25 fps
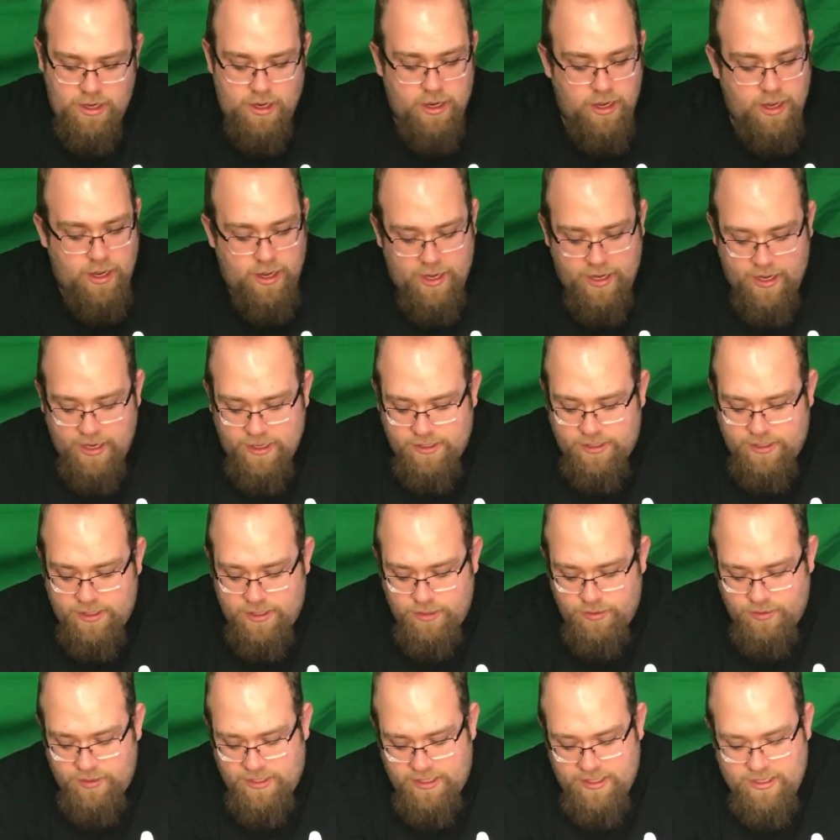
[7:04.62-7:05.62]
and
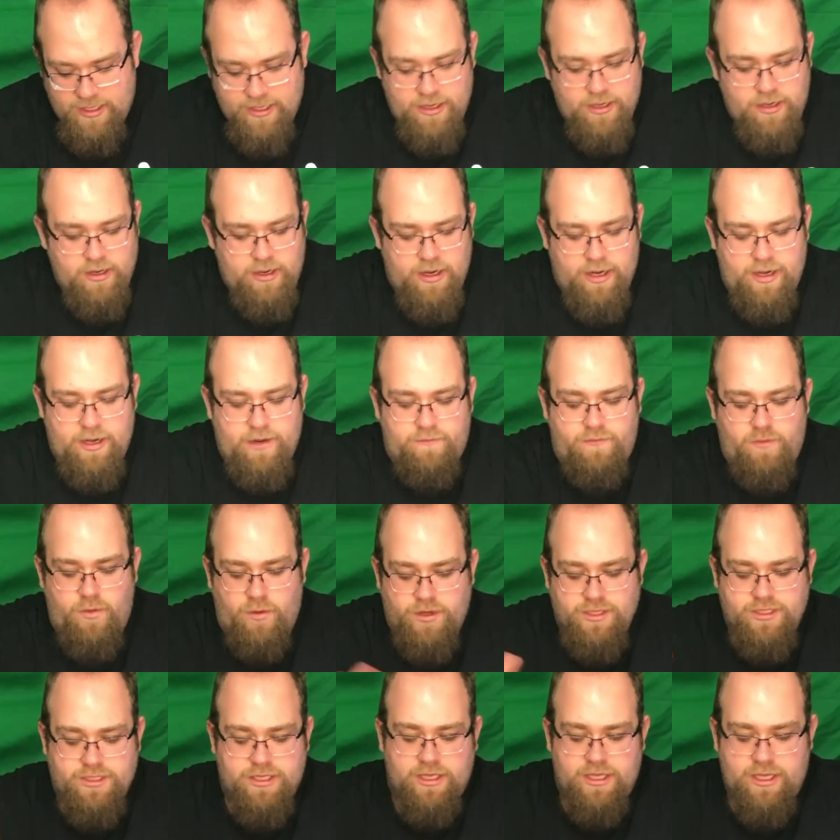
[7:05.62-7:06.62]
QD here, and of
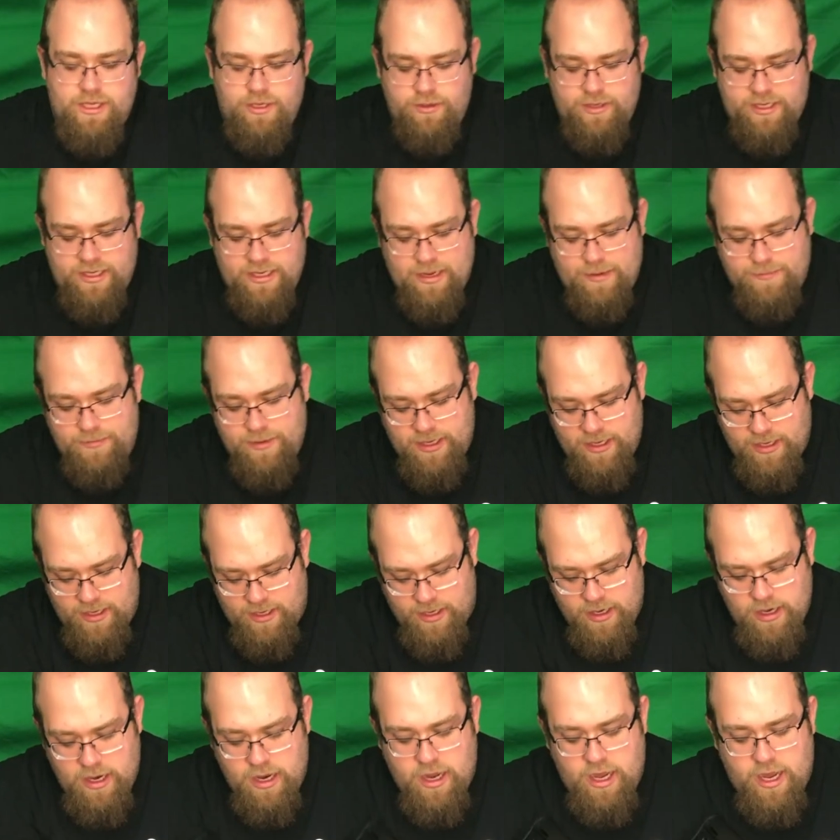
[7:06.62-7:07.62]
course a QD up
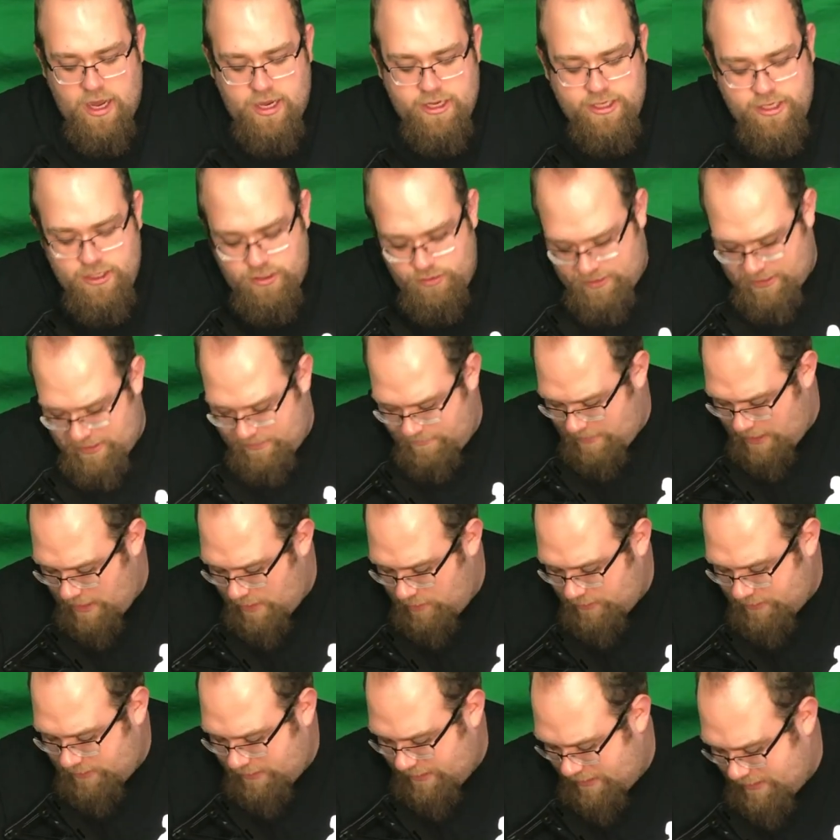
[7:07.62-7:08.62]
here. A QD
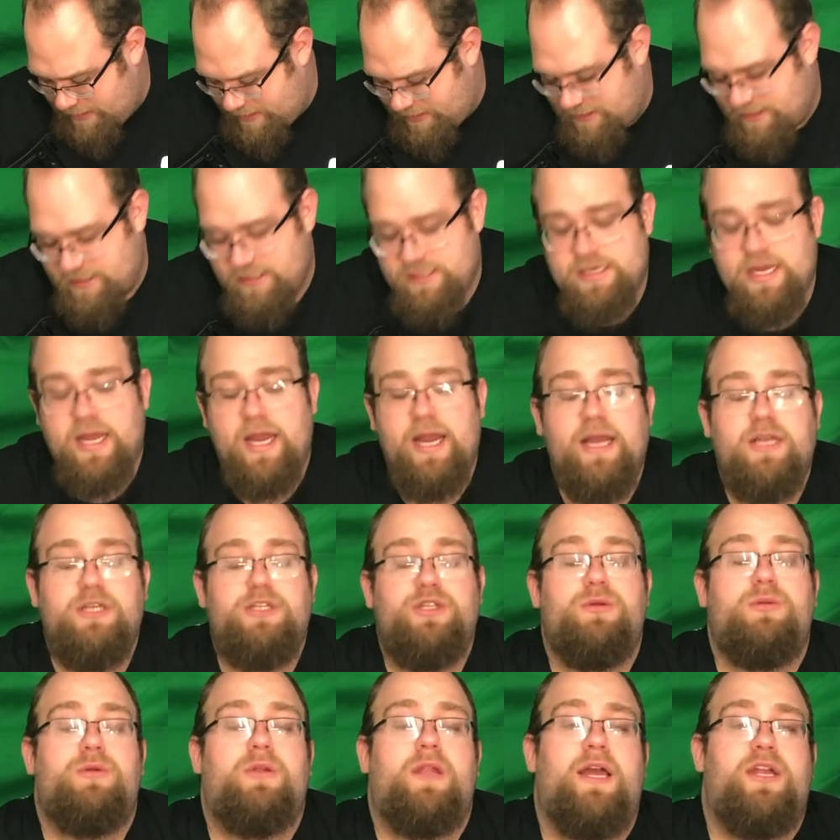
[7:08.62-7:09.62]
mount is designed
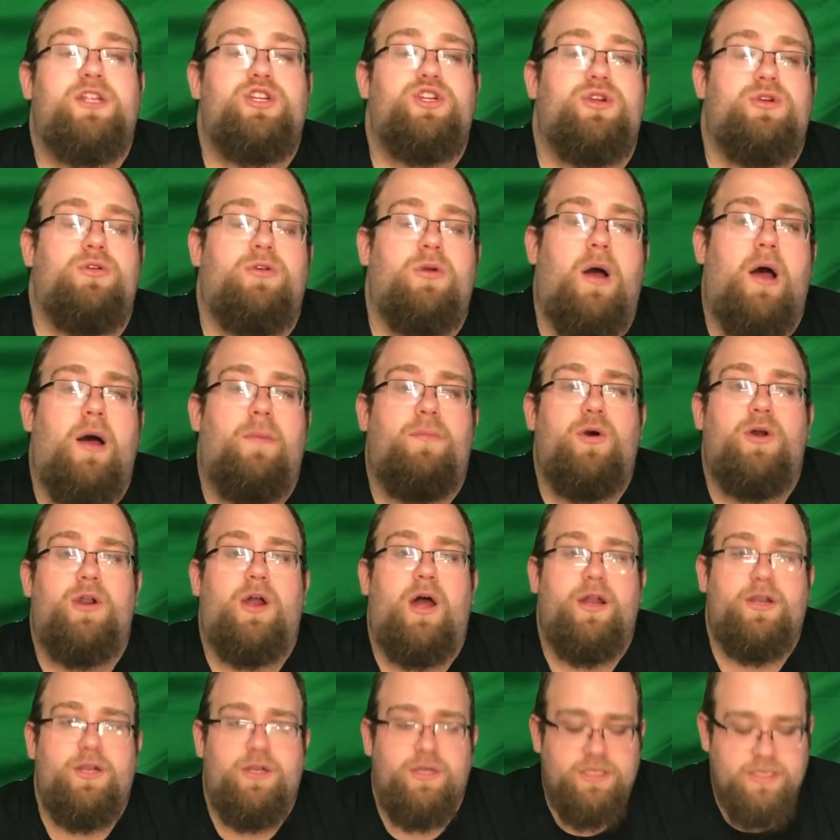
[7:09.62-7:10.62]
to let you put
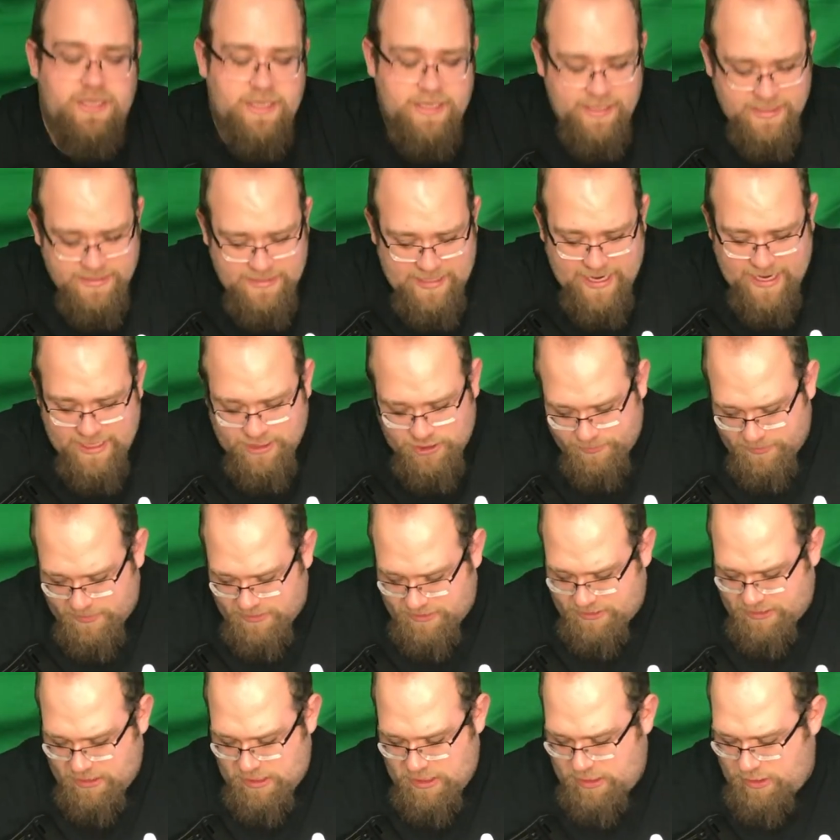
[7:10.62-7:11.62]
on your sling
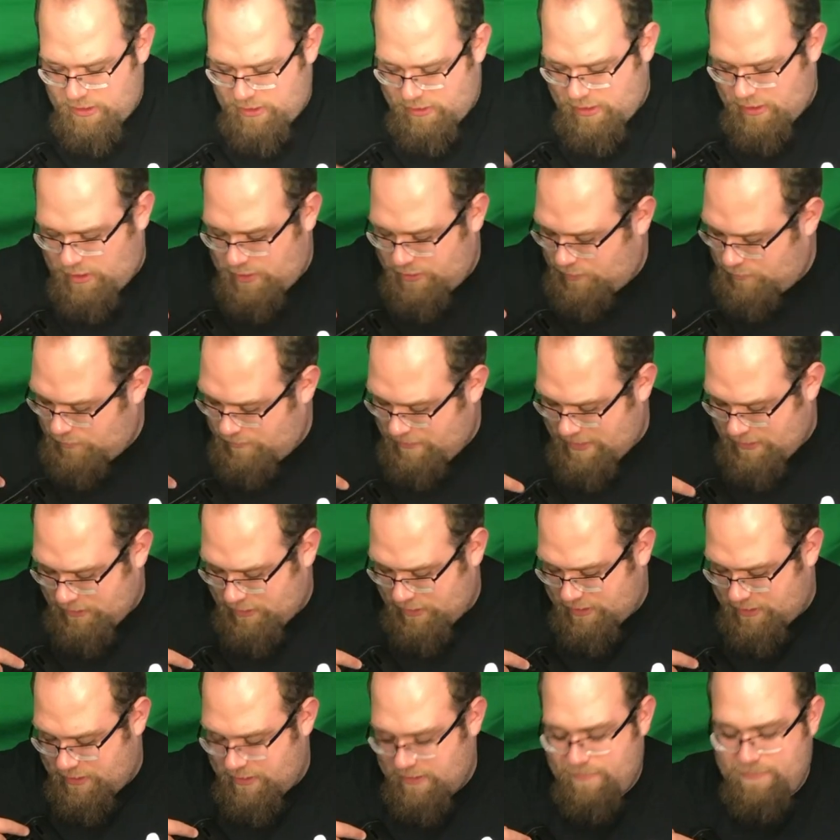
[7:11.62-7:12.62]
attachments. You can also mount
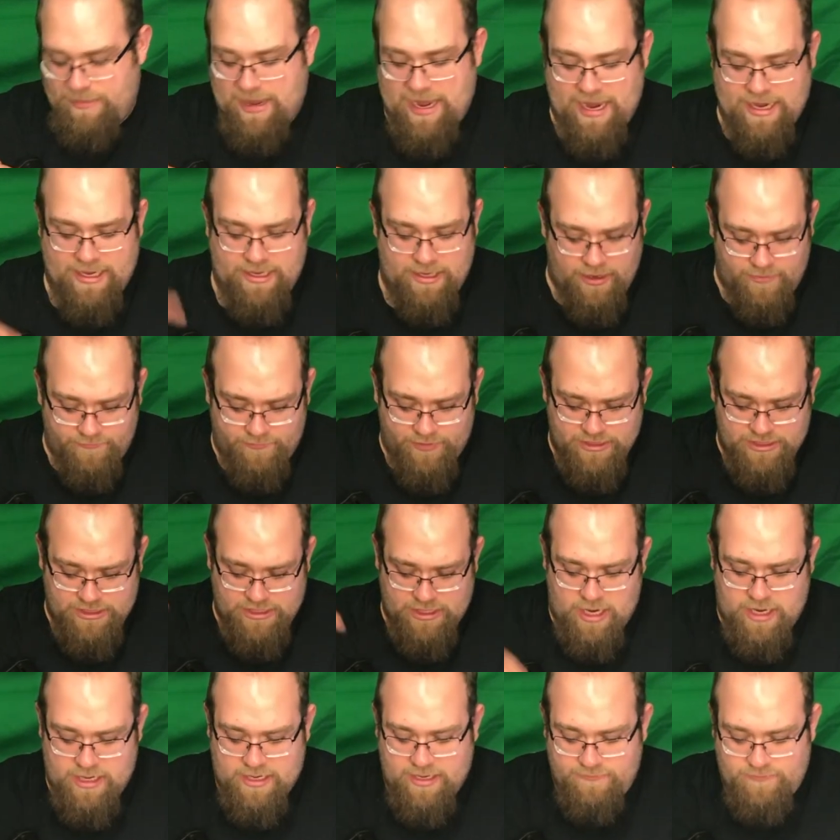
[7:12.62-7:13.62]
it to the back of the
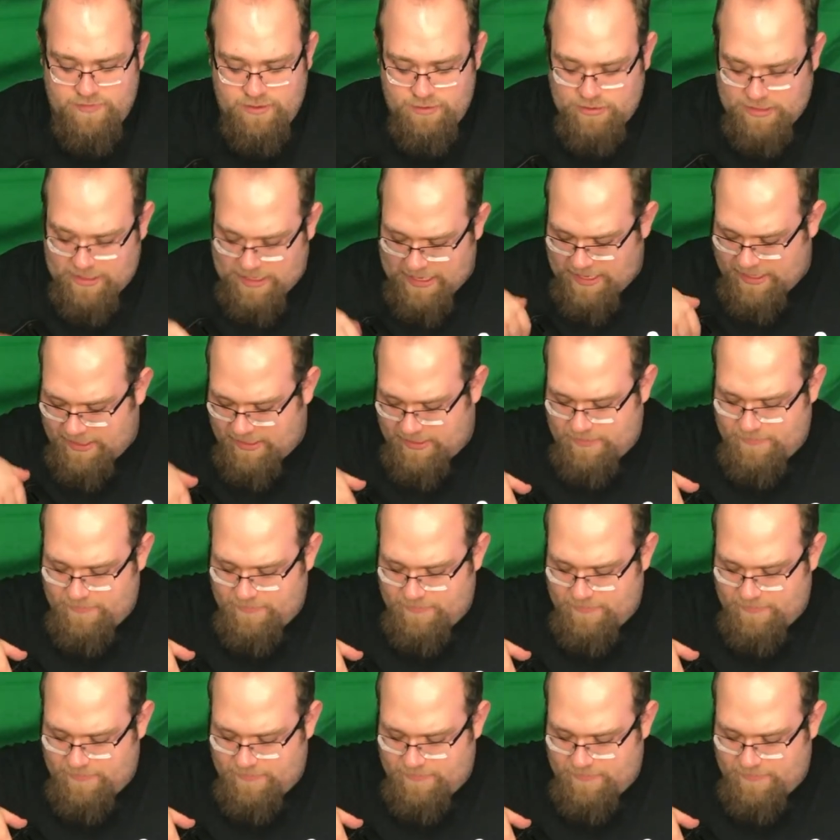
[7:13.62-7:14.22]
stock if you'd like.